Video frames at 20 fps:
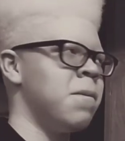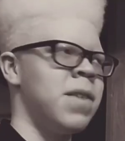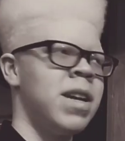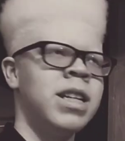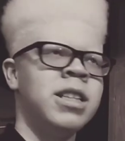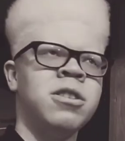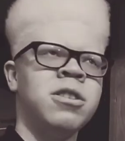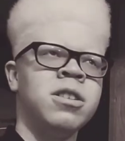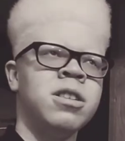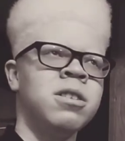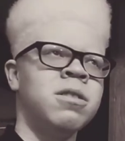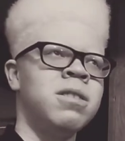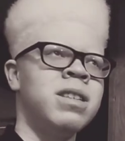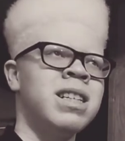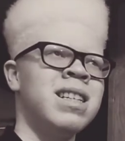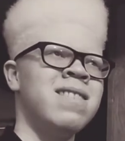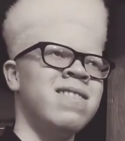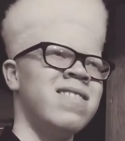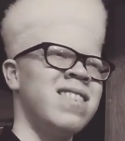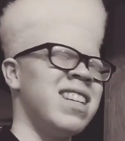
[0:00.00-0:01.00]
And you know
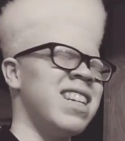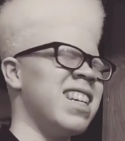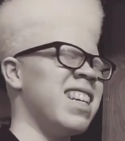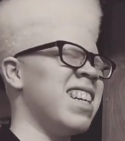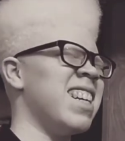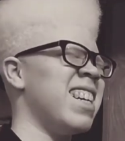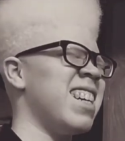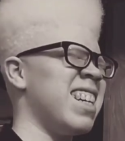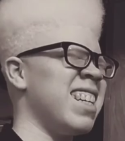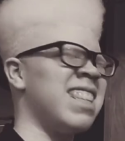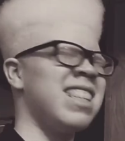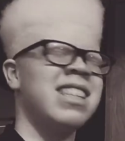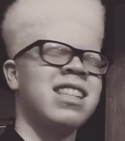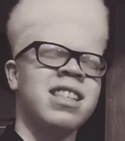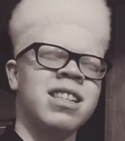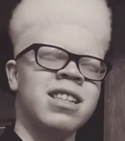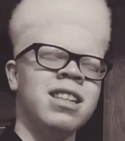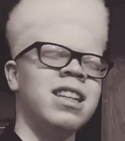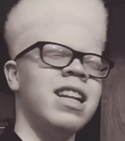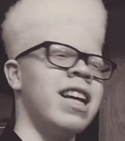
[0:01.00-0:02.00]
what? It's
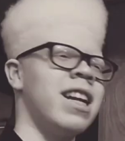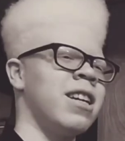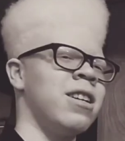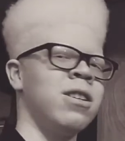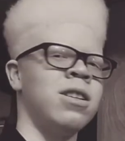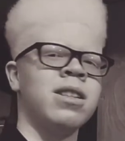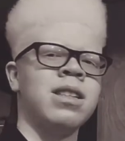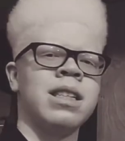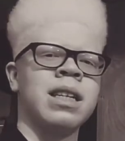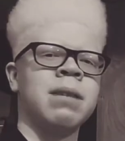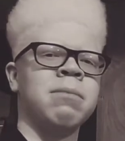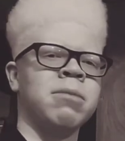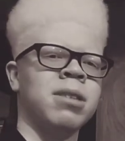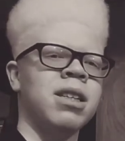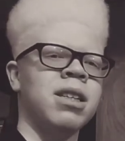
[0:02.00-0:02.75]
still at an all-time